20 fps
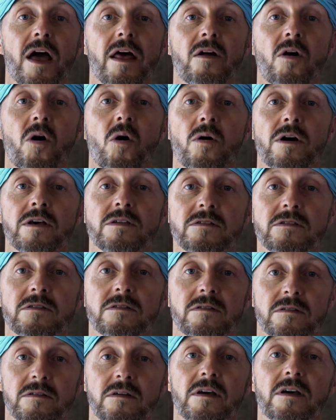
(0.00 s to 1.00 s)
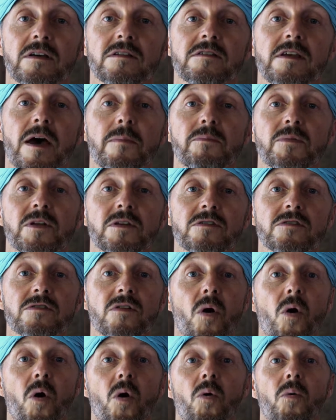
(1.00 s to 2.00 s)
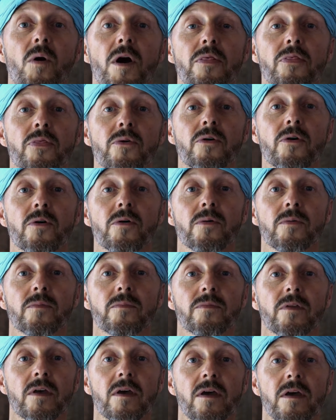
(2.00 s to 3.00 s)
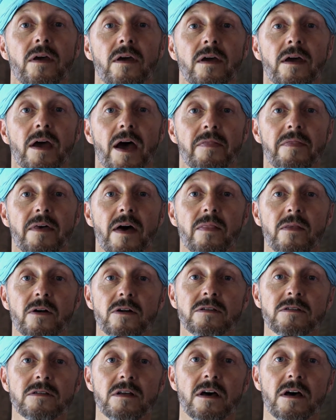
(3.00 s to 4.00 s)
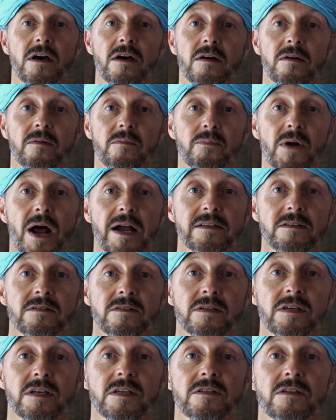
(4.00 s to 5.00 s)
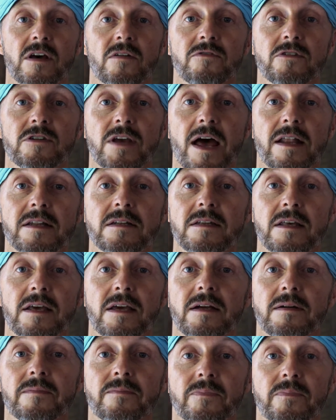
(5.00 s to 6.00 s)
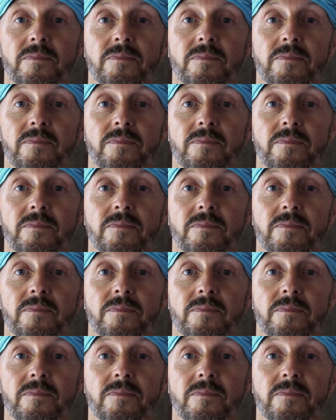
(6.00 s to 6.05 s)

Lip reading: and always acceptance the whole way through. And then there's the practices of chanting,